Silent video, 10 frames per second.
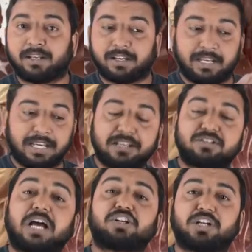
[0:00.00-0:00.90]
He
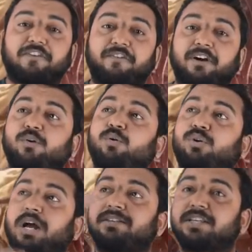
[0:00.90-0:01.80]
is a shepherd who
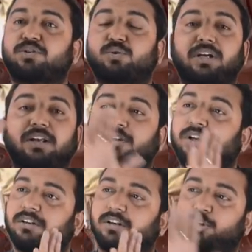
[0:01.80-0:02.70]
rises to the,
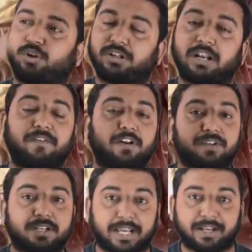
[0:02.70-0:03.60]
you know, the level of
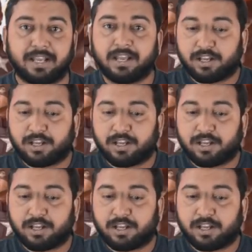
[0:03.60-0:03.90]
the king.